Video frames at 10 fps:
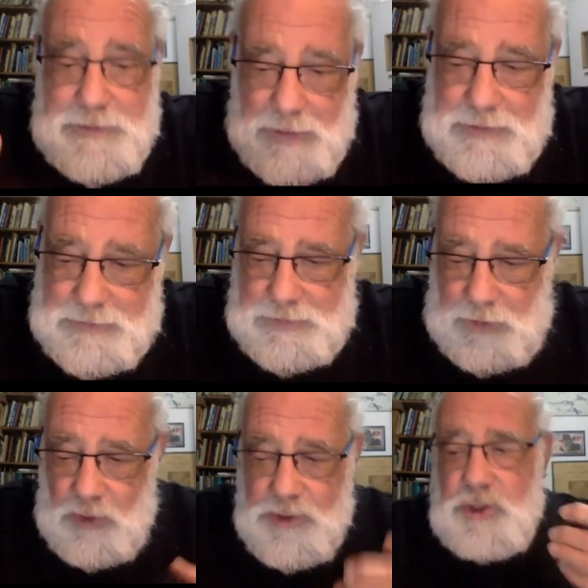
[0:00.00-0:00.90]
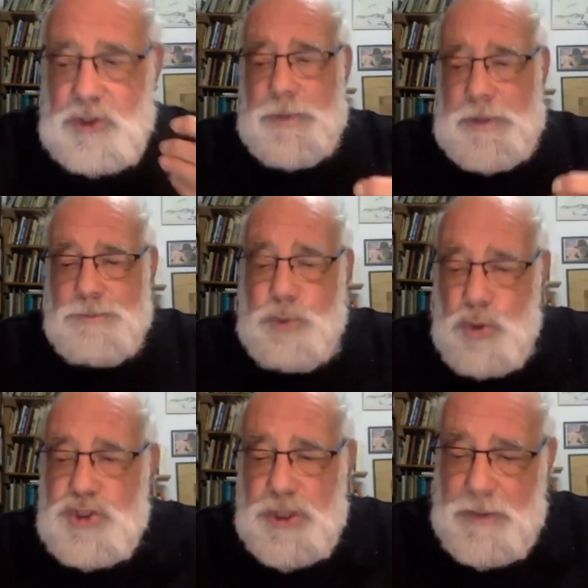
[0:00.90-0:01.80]
has also been
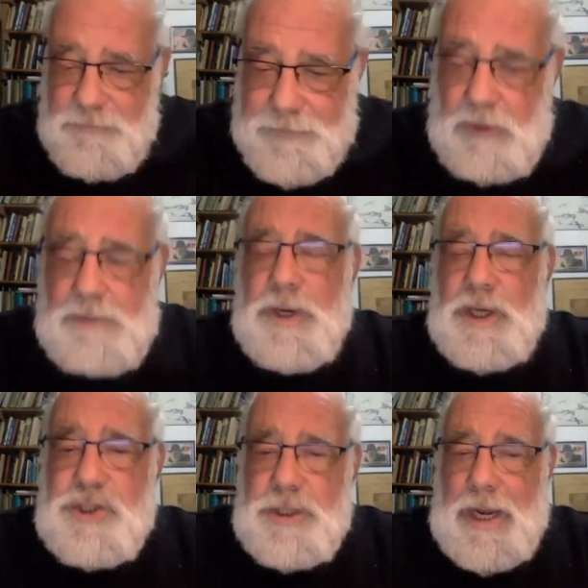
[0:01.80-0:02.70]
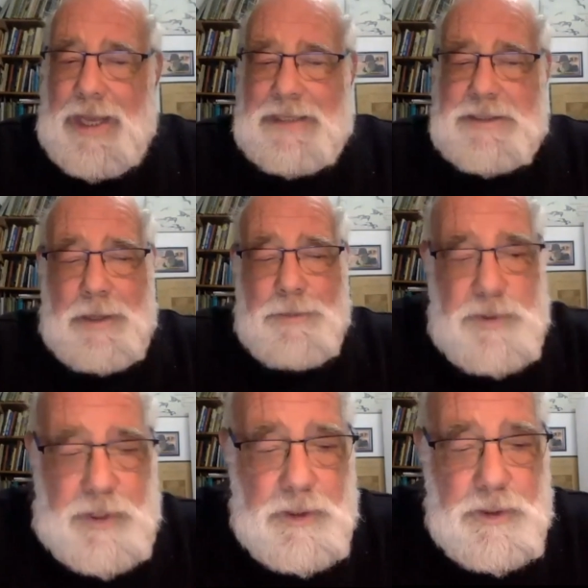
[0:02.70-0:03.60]
pushing very much in the last couple
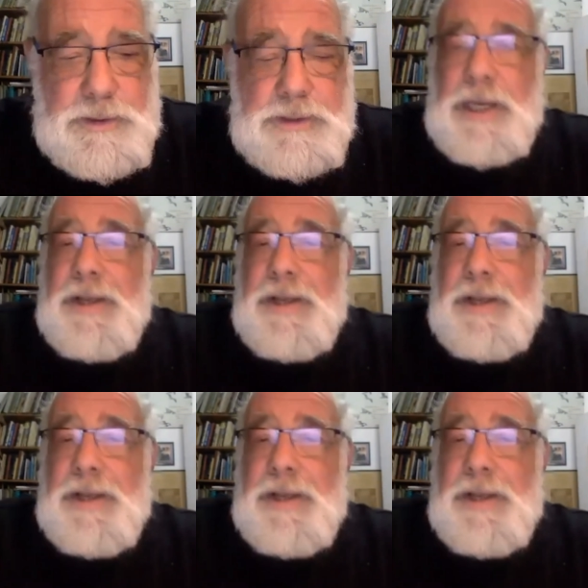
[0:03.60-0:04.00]
of years